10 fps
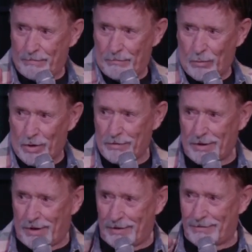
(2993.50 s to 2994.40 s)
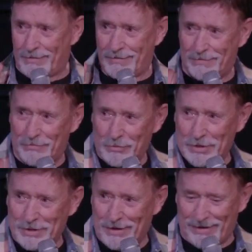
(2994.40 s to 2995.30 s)
Word of God. Word
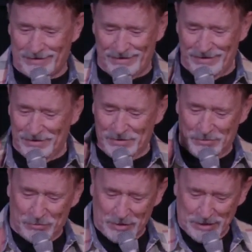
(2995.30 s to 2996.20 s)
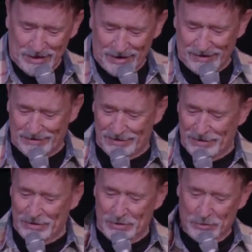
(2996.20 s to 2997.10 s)
of God. Word of God.
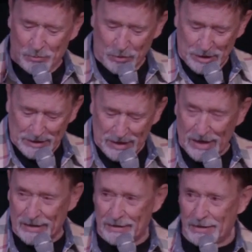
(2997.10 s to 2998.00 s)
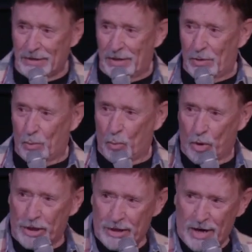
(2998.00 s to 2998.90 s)
Word of God.
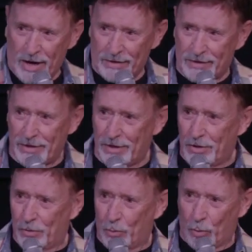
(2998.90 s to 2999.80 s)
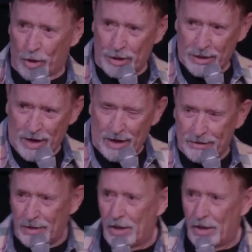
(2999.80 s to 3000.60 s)
Word of God. Word of God.